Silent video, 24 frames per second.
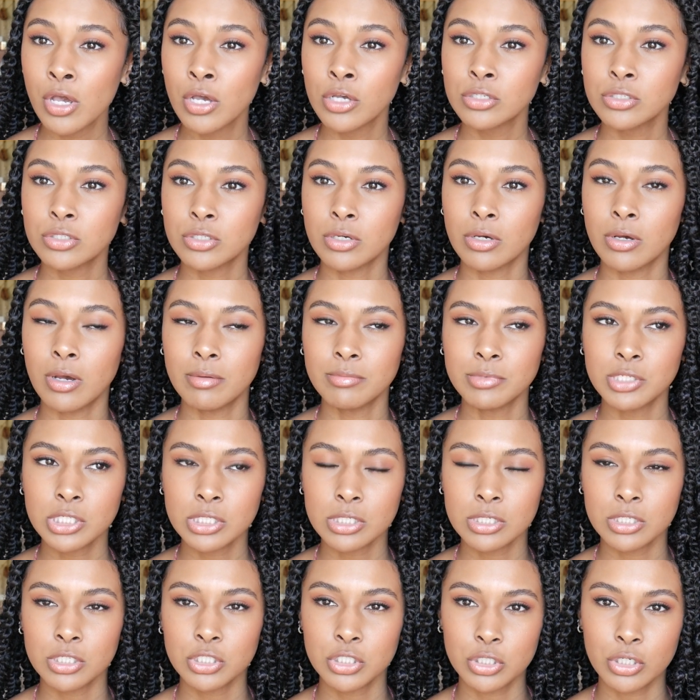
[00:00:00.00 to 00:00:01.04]
So I'm just
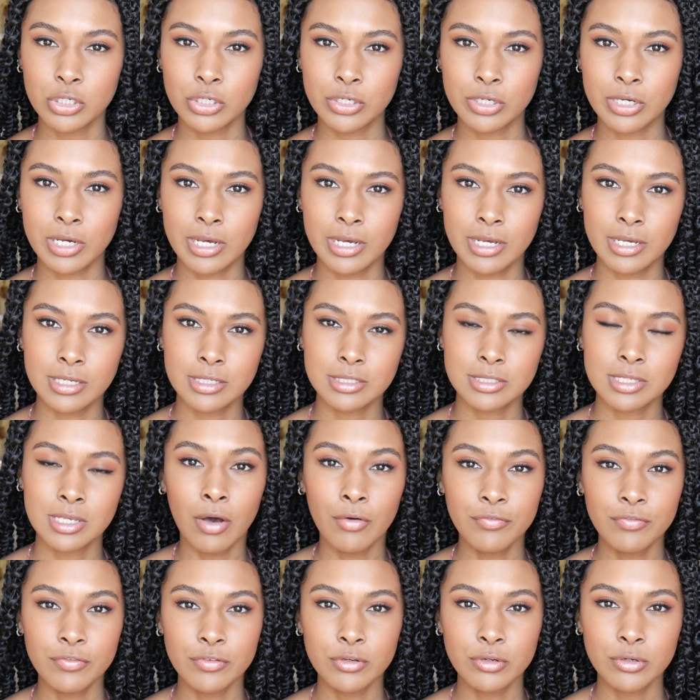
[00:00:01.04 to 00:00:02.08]
going to show you guys a
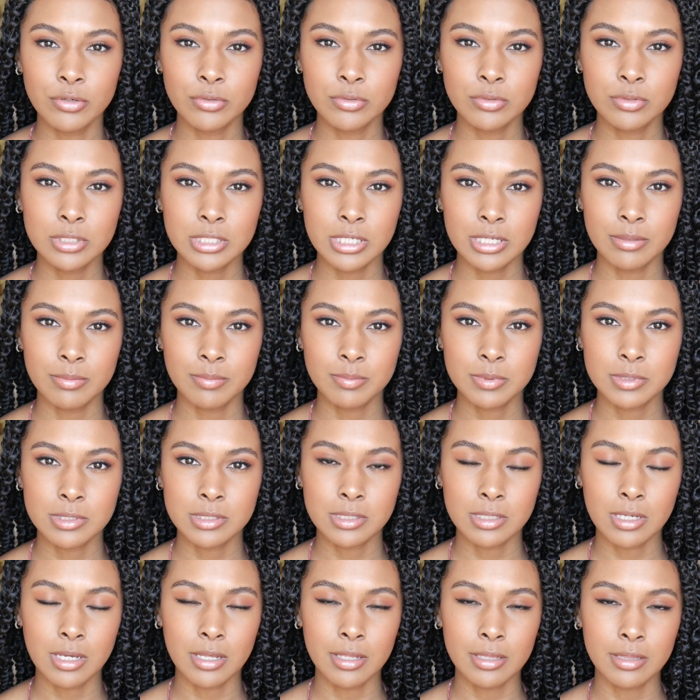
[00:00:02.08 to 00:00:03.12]
few tips
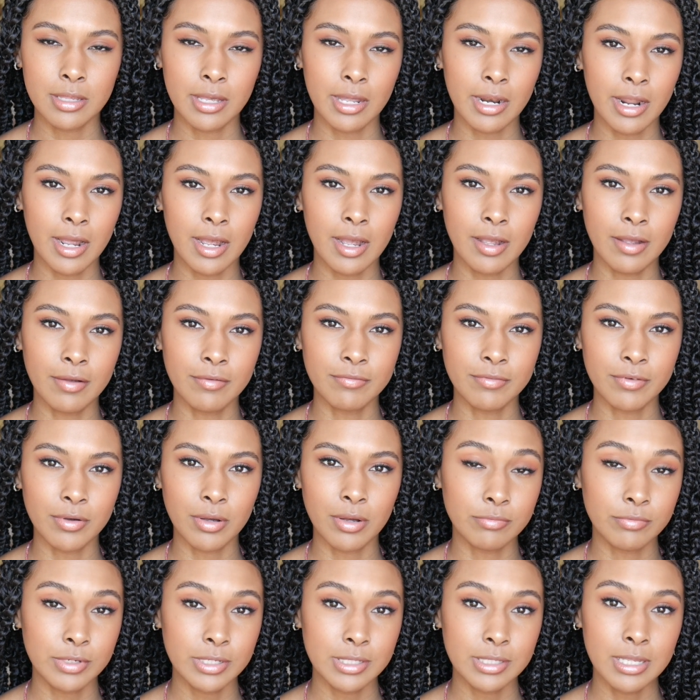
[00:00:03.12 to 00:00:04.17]
that I've
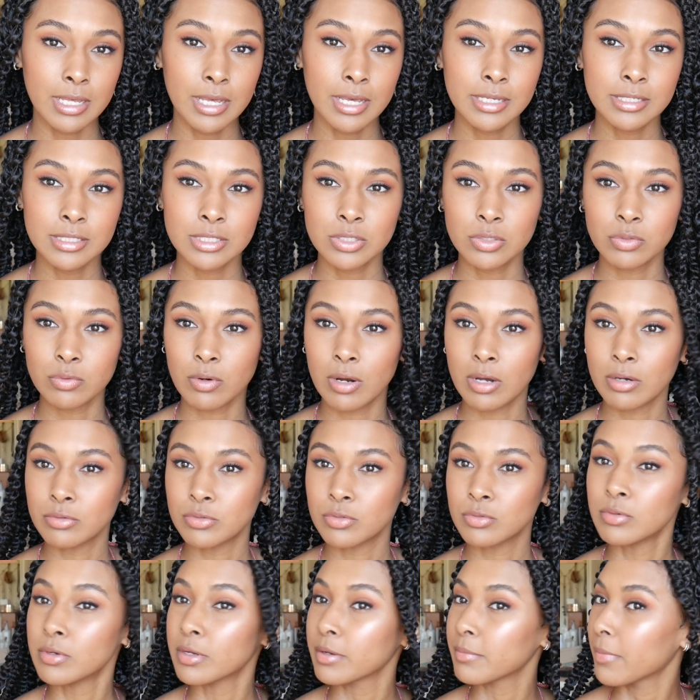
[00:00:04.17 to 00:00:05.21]
realized throughout
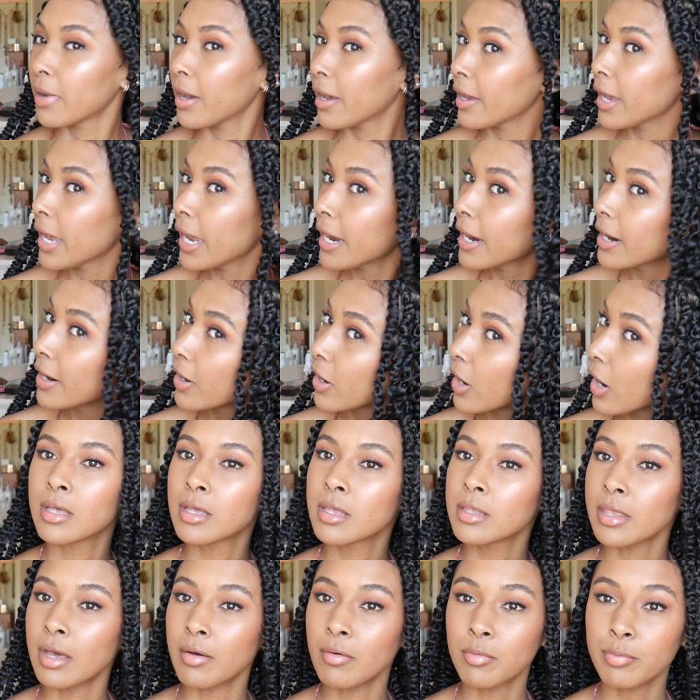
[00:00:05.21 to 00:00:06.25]
doing my hair
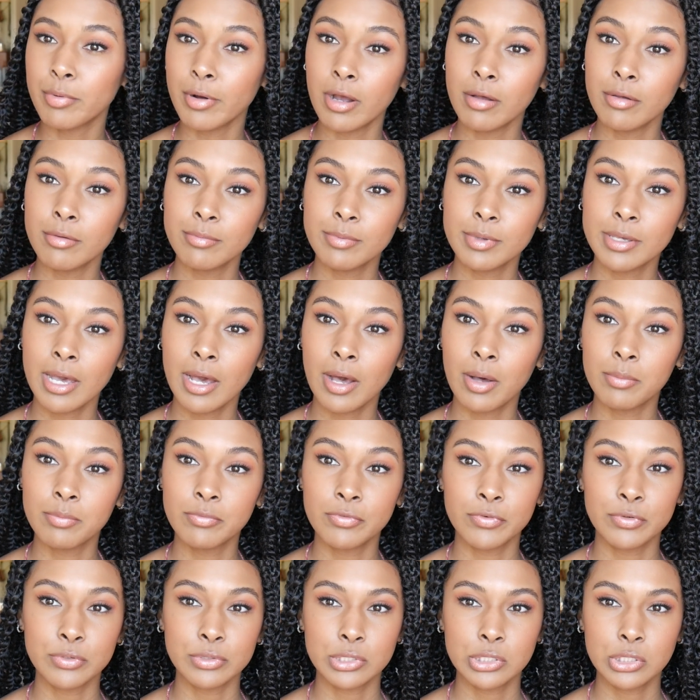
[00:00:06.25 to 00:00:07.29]
that would probably be
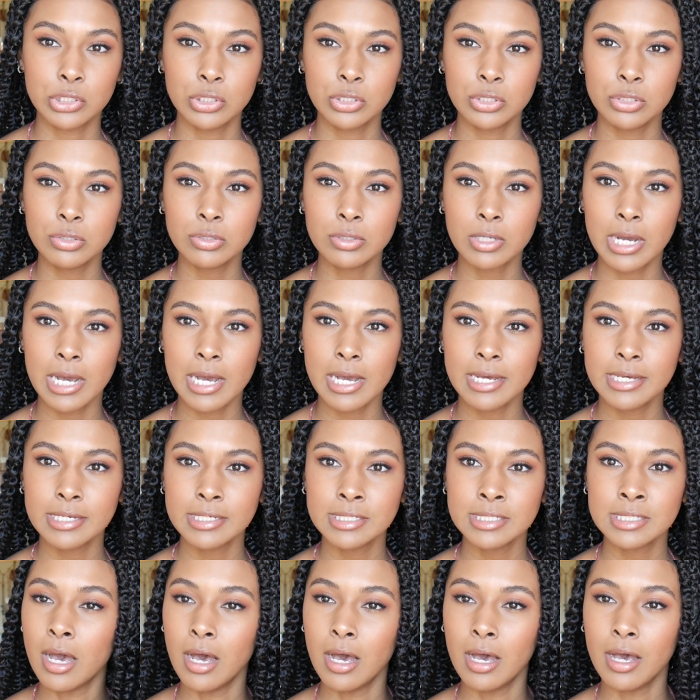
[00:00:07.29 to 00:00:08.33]
helpful to you guys.